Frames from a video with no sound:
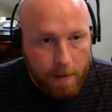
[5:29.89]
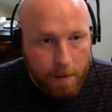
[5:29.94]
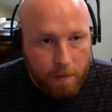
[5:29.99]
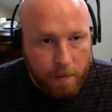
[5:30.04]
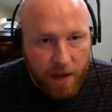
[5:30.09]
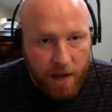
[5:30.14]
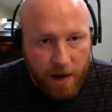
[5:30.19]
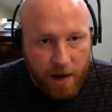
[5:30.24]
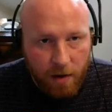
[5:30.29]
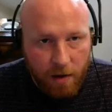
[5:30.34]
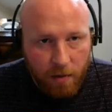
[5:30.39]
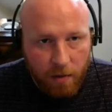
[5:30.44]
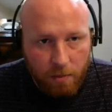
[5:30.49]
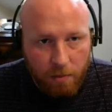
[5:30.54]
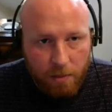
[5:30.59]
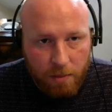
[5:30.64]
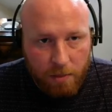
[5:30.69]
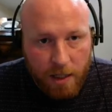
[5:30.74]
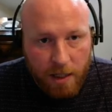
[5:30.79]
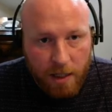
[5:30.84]
Now,
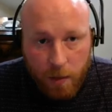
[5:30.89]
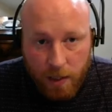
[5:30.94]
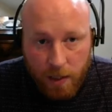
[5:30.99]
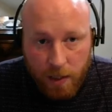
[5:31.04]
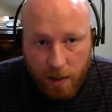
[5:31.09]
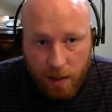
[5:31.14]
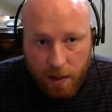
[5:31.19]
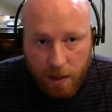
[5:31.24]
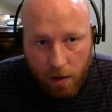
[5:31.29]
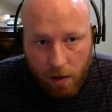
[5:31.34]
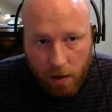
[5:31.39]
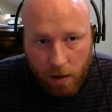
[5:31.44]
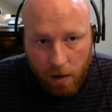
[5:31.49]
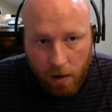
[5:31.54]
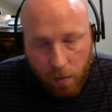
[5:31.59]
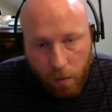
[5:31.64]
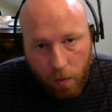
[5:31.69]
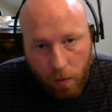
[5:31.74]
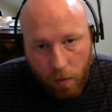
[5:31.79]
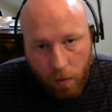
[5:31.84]
because we did all of the
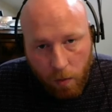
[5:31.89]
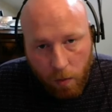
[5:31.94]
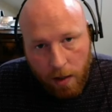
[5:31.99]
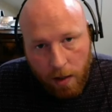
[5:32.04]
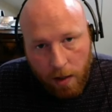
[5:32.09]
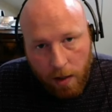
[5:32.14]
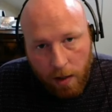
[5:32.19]
work